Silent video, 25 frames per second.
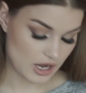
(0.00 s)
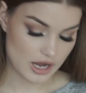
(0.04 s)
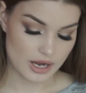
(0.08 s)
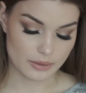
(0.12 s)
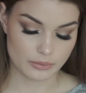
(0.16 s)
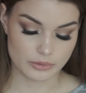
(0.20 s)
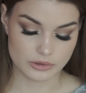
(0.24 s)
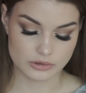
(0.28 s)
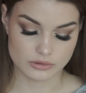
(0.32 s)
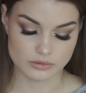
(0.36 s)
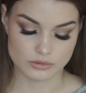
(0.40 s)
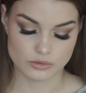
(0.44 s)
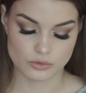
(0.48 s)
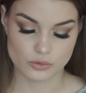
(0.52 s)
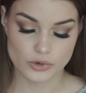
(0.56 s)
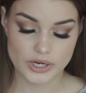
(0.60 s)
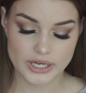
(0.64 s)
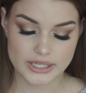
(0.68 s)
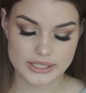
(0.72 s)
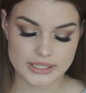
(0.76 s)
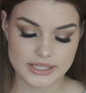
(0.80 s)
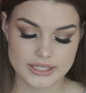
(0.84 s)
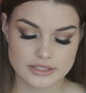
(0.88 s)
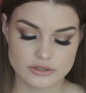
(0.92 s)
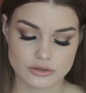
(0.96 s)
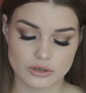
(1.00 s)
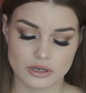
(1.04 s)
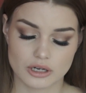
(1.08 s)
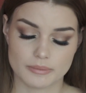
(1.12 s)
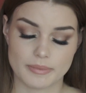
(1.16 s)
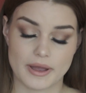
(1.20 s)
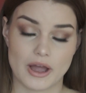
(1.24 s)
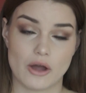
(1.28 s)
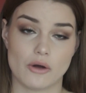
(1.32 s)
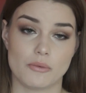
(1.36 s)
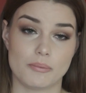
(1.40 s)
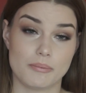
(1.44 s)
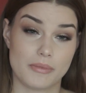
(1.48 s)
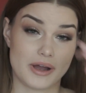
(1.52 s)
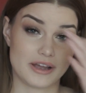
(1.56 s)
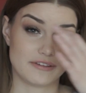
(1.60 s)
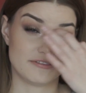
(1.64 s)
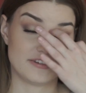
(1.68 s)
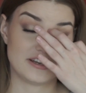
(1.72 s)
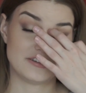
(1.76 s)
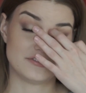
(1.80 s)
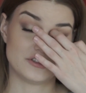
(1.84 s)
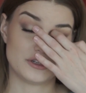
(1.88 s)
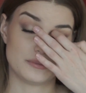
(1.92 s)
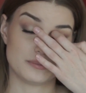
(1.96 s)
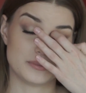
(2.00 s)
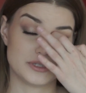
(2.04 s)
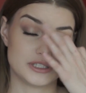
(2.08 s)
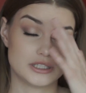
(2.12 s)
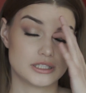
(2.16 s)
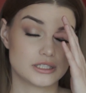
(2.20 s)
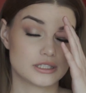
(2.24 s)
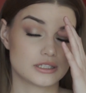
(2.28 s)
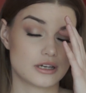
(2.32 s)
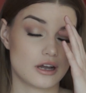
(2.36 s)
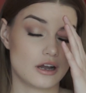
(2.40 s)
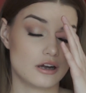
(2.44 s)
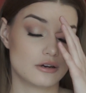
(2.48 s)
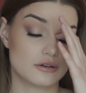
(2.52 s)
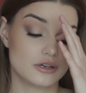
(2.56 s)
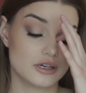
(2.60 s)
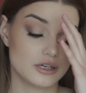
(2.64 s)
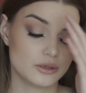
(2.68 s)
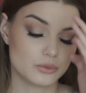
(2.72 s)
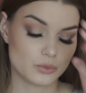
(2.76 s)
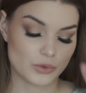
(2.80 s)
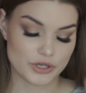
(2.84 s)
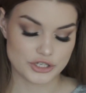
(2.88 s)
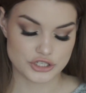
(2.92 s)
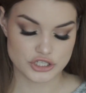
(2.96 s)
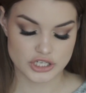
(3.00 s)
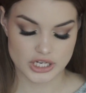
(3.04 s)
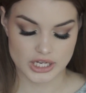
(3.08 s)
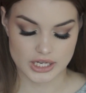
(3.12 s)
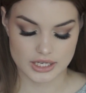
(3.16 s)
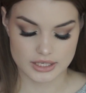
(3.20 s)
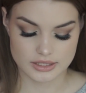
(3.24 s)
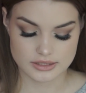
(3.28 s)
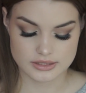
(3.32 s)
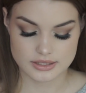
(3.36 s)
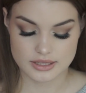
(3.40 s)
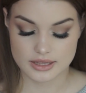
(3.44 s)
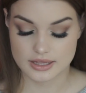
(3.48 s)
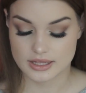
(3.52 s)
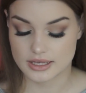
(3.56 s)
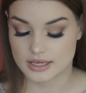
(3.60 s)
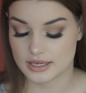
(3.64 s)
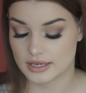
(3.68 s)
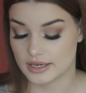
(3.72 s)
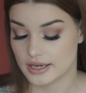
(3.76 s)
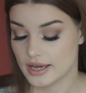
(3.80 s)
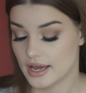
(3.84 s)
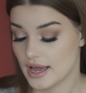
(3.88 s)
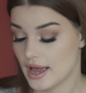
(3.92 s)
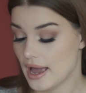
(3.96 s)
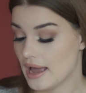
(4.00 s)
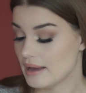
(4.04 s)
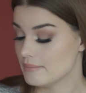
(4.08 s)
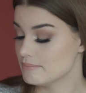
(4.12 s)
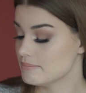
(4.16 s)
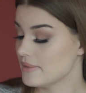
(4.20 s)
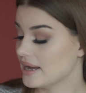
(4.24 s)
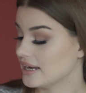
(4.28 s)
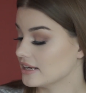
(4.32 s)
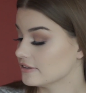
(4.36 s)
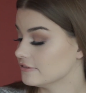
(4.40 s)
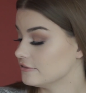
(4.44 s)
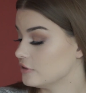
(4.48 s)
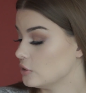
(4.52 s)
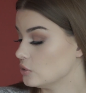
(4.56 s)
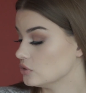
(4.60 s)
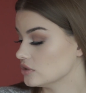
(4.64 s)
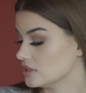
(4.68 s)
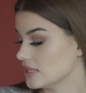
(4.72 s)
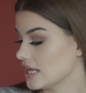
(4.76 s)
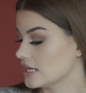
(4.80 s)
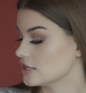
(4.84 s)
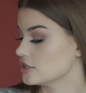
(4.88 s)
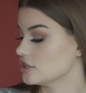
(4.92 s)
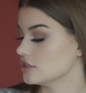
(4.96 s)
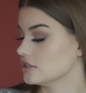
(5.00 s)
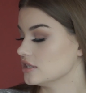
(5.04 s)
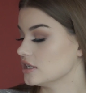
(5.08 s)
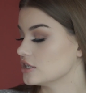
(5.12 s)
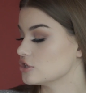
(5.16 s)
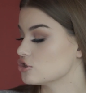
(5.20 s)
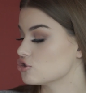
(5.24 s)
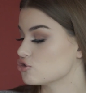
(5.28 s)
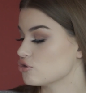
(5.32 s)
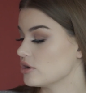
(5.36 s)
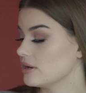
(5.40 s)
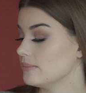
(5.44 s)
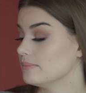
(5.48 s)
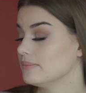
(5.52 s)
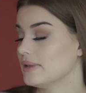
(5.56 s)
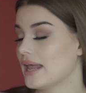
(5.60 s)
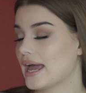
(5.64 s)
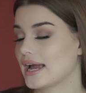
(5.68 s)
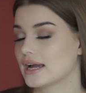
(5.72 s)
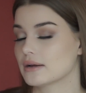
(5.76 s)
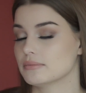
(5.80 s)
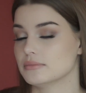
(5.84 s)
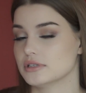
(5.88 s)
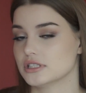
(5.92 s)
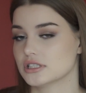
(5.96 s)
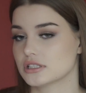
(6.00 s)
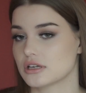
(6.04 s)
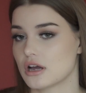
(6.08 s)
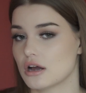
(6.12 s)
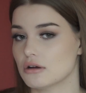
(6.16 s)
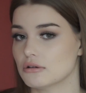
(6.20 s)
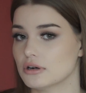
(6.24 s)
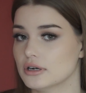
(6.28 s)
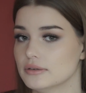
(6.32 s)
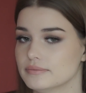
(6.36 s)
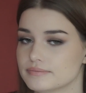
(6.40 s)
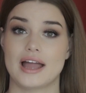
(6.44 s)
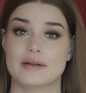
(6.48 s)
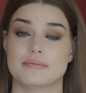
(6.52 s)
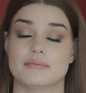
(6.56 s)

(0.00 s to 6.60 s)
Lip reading: I will quickly talk about my favorite mascara, which is the M.A.C False Lashes Extreme Black Mascara.